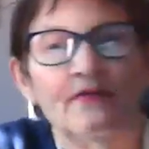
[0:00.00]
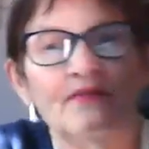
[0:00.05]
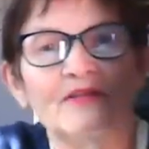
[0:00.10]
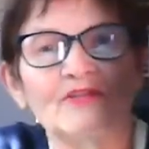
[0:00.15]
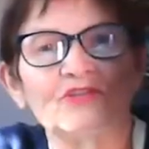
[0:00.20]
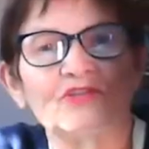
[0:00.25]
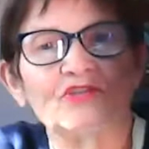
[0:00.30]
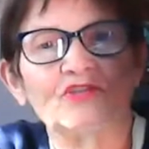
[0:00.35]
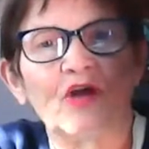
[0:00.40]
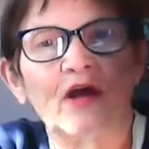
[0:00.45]

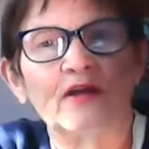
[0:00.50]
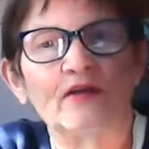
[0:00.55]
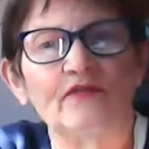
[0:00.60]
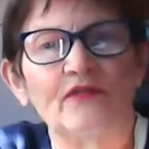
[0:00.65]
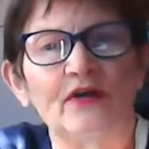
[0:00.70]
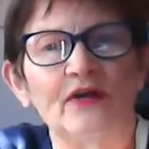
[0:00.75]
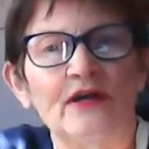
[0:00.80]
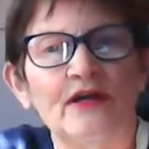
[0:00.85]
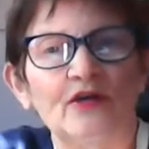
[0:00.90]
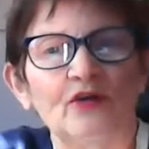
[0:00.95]
This is not a
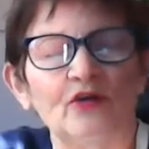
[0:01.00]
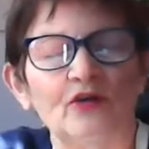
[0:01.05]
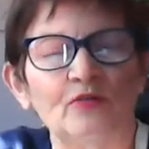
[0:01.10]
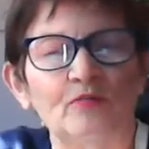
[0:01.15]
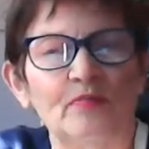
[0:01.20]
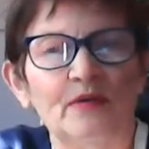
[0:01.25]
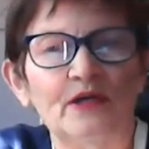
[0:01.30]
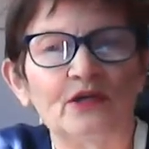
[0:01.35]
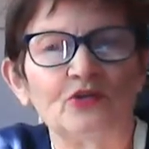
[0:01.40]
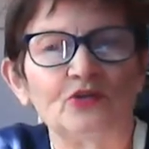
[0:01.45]
very good
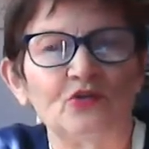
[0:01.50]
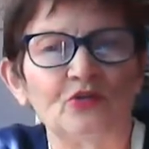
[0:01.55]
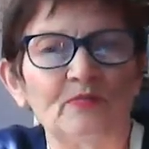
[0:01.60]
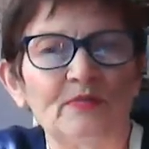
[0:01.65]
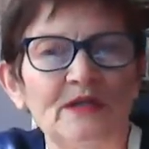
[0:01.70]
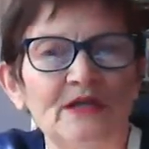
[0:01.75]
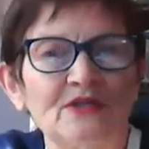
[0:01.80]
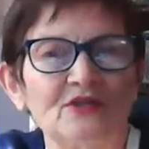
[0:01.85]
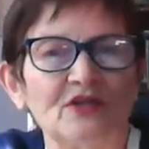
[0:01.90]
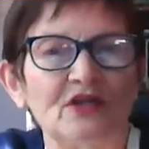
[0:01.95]
picture
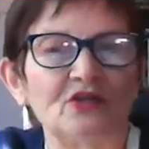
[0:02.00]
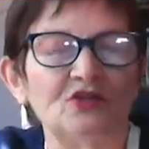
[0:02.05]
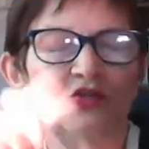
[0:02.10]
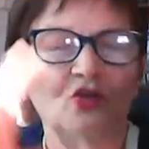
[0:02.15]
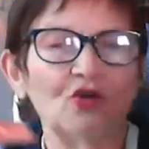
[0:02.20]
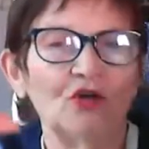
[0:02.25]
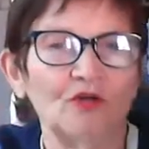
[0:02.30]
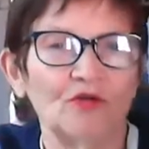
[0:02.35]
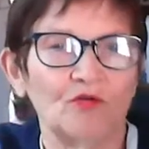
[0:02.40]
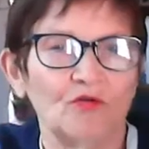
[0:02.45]
because I
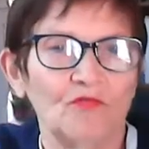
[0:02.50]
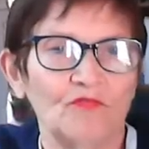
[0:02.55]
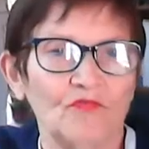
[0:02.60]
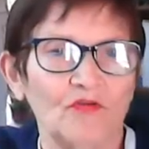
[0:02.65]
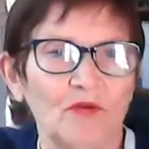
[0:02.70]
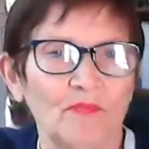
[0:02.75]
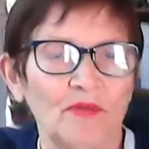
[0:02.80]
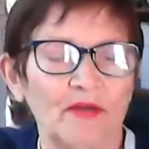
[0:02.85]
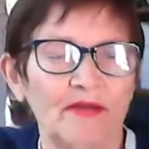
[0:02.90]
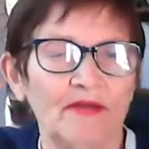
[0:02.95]
took it
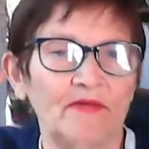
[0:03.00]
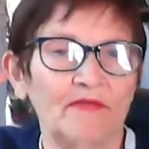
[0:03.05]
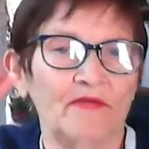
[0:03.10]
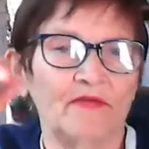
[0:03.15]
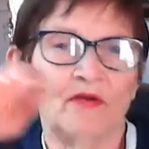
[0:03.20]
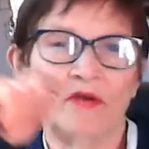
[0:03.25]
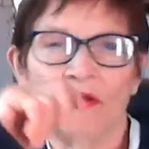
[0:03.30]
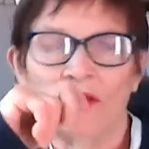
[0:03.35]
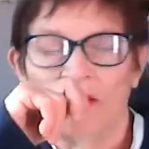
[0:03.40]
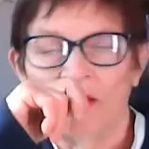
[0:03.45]
from a
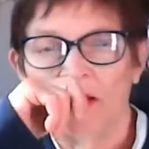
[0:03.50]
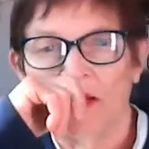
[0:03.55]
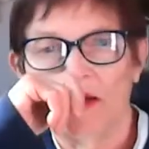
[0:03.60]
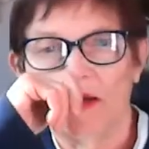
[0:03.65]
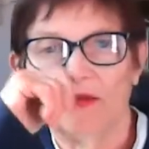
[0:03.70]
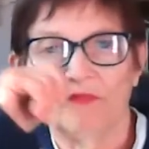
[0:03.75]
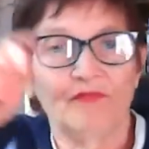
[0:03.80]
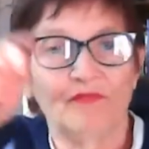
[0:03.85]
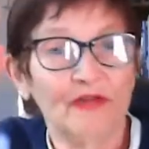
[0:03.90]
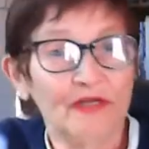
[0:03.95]

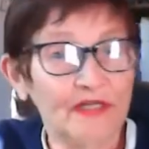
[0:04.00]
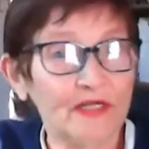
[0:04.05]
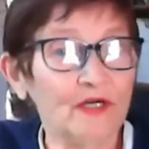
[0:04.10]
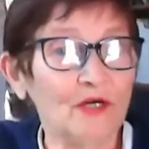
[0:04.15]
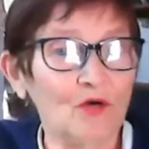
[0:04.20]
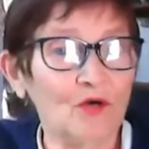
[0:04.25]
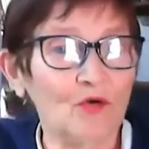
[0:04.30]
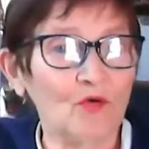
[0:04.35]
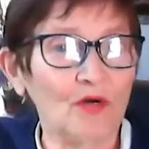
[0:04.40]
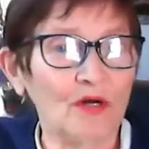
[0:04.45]

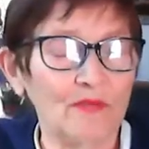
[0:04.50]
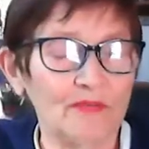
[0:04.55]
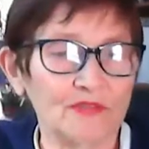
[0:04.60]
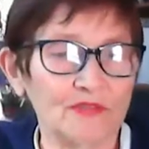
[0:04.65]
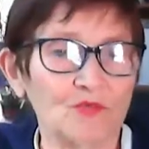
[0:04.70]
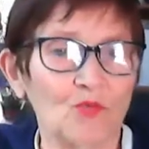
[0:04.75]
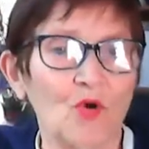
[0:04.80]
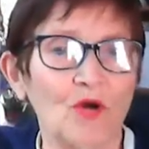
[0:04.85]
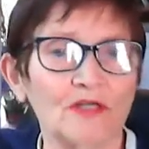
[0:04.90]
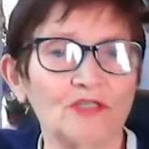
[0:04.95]
video I
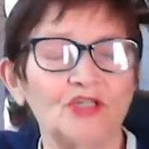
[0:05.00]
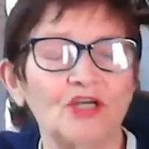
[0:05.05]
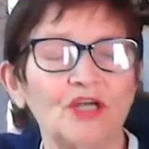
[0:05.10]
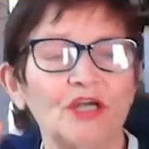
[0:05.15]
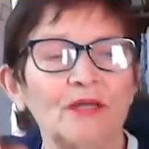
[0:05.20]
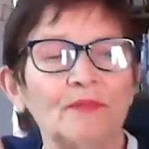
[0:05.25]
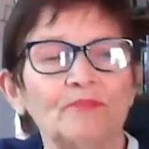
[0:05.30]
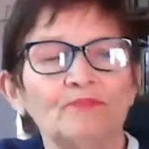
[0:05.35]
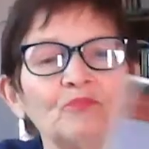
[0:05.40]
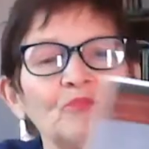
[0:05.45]
was
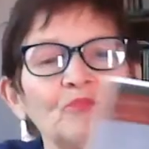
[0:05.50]
watching,